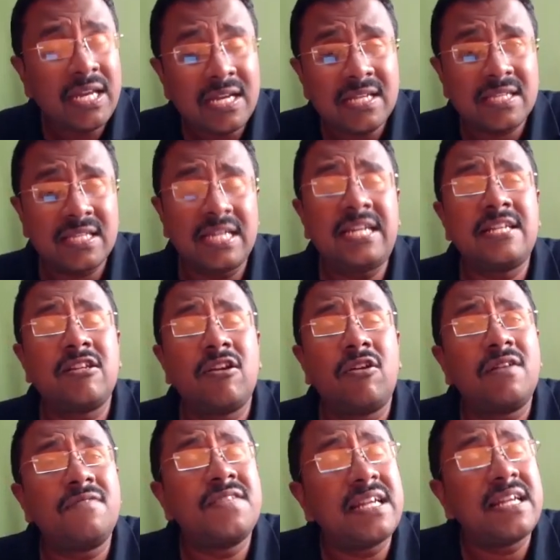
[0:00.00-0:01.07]
Yes, it has a
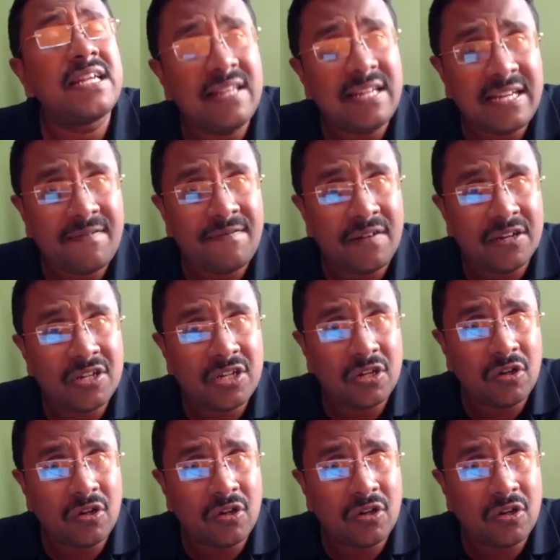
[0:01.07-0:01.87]
lot of secretory function.